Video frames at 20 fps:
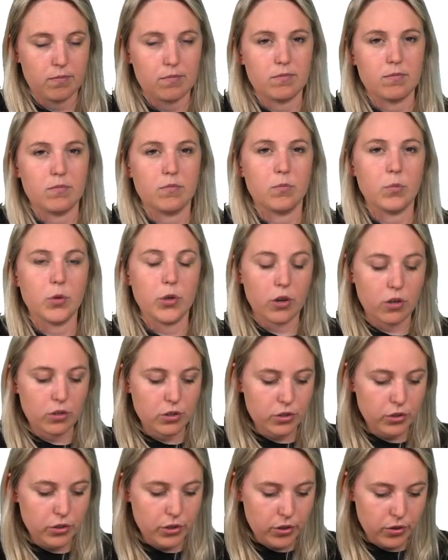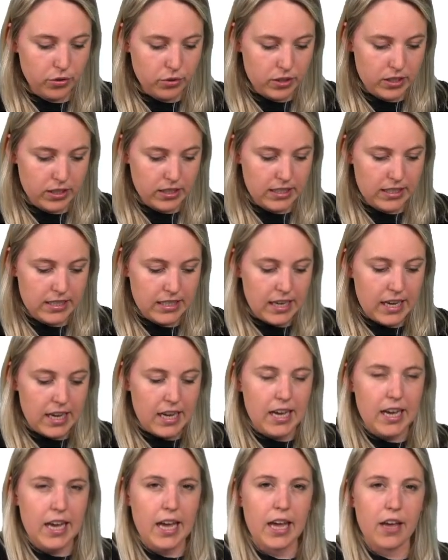We also use it
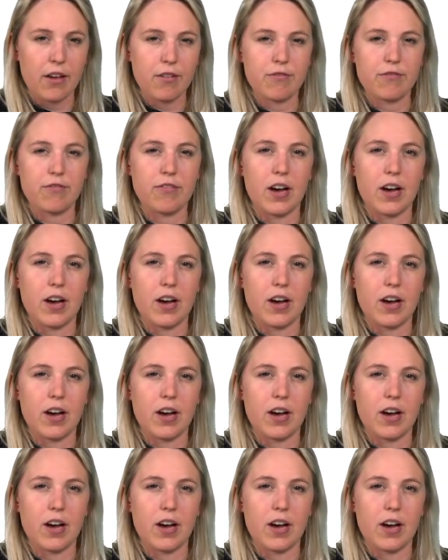if